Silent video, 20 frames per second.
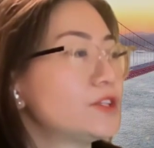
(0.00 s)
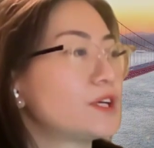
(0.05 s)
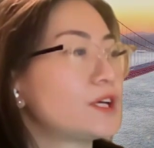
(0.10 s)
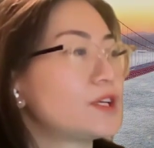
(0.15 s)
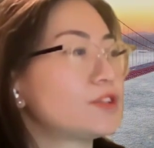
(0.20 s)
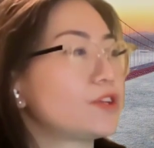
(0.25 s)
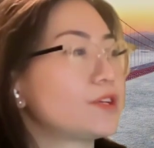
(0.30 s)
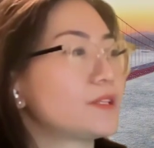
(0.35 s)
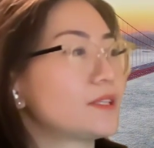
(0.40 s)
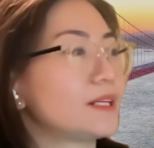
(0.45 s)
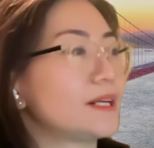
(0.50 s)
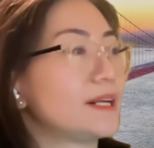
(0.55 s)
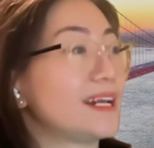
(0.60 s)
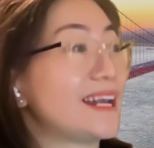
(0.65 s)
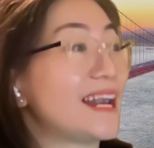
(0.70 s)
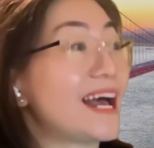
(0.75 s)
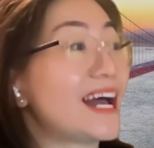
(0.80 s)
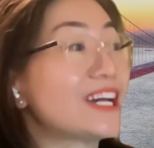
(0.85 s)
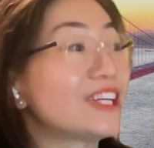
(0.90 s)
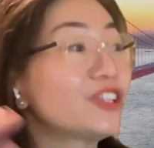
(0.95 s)
such as the
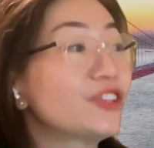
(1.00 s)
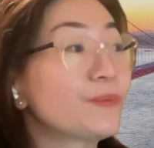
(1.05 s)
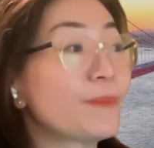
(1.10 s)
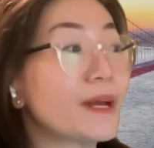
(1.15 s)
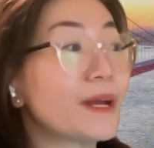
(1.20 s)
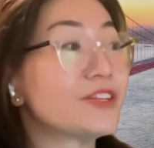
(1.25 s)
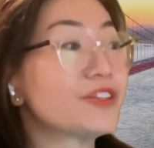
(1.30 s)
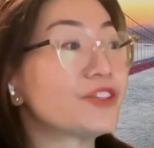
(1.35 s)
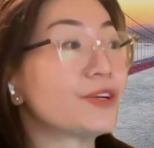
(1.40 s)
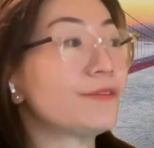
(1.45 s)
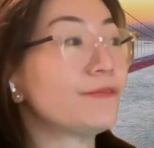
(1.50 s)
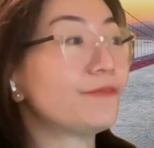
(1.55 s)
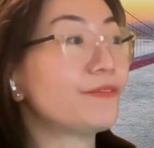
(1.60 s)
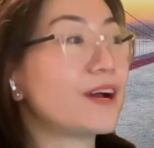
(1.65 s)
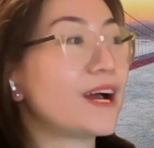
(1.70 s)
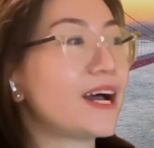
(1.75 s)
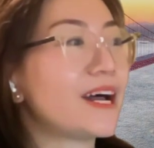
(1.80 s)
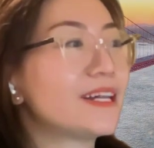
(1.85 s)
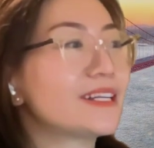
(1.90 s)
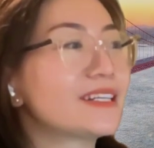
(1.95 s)
large pension
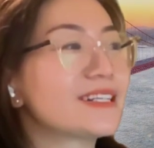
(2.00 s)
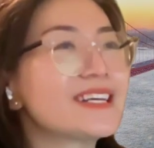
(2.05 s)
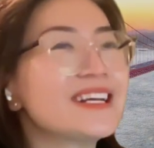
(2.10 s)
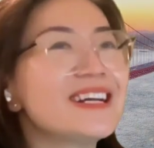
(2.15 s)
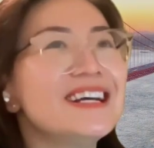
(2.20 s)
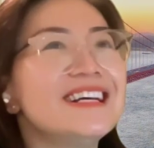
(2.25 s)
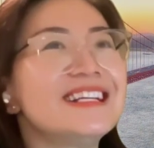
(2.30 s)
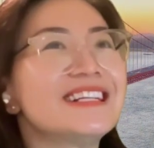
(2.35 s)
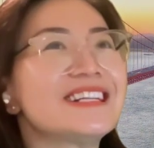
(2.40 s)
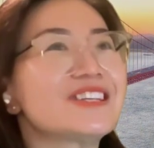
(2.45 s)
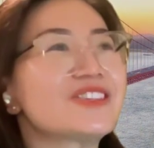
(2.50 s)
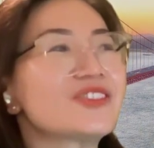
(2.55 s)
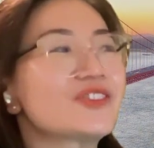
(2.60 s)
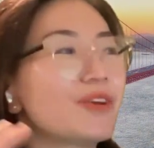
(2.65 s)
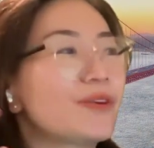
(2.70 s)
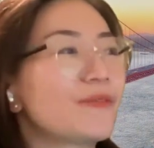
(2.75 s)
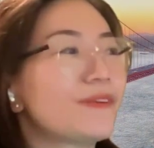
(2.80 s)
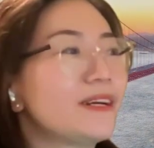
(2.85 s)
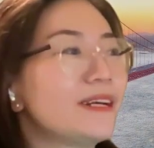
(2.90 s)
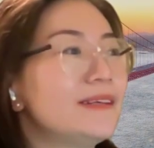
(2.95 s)
funds, the
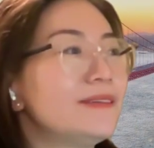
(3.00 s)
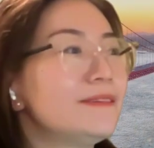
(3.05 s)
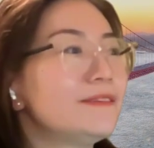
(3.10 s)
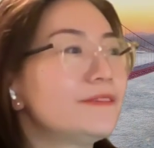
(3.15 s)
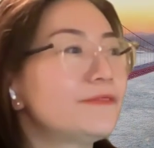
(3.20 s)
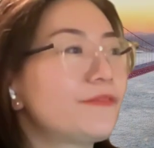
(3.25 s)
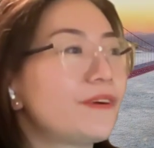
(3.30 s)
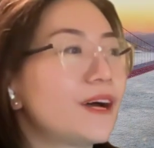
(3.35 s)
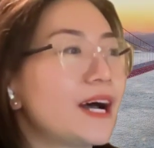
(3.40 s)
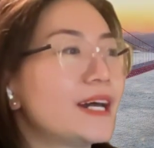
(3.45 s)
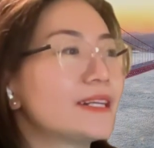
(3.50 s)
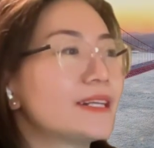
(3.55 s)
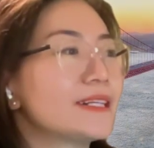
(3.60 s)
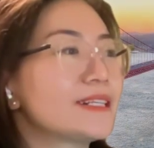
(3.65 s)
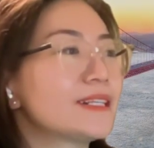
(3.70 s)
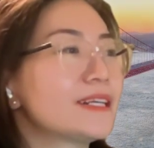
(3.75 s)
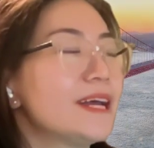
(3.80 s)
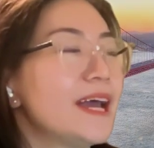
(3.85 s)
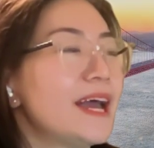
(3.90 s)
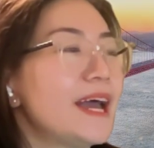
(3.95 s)
sovereign
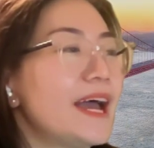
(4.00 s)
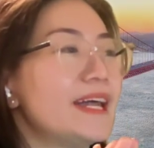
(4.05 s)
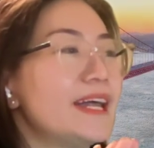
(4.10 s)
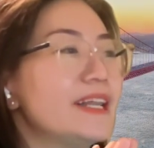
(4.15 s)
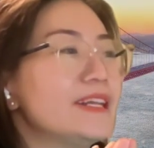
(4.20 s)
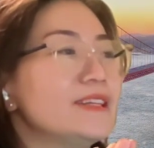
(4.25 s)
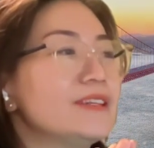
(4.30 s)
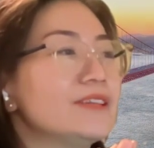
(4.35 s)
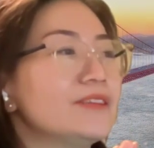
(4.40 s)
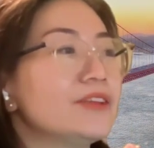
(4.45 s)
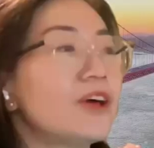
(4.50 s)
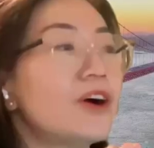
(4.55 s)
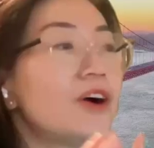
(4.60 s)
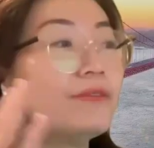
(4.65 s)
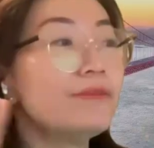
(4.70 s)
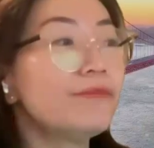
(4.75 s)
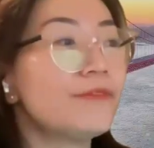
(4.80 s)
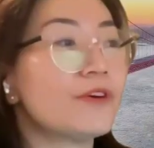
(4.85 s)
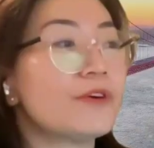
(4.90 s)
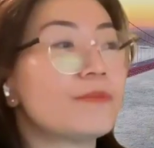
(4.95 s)
funds, and
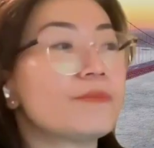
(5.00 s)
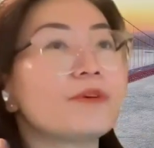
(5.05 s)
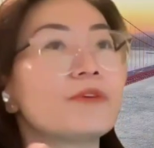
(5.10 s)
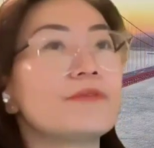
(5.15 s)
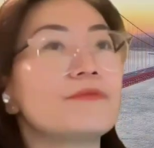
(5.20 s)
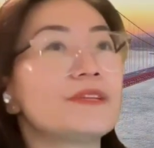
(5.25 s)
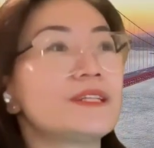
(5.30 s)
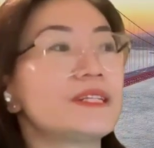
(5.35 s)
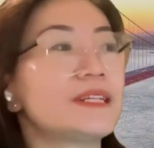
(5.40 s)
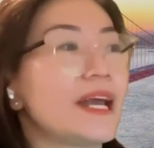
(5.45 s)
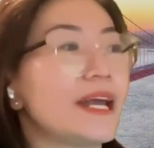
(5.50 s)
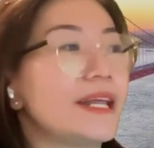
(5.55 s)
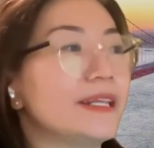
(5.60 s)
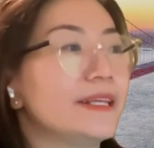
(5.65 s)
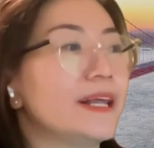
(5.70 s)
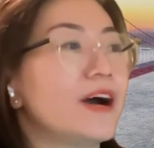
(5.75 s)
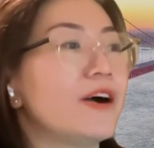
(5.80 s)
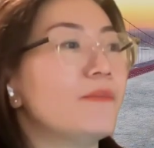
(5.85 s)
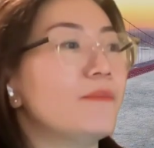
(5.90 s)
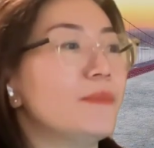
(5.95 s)
non-for-profit
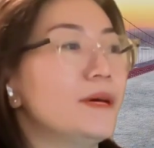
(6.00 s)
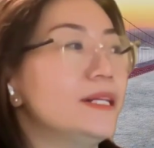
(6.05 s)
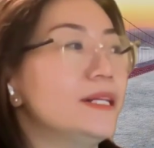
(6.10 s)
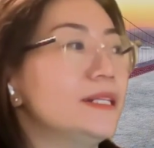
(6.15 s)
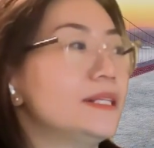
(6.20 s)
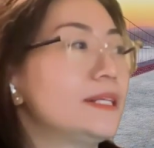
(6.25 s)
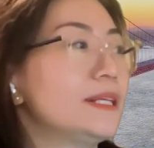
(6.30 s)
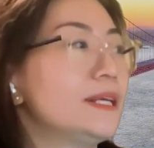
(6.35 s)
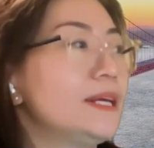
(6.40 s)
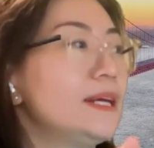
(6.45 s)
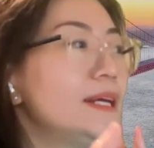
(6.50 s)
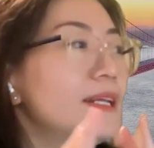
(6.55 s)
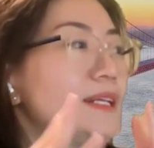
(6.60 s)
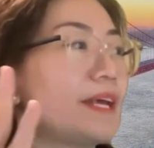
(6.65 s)
endowments,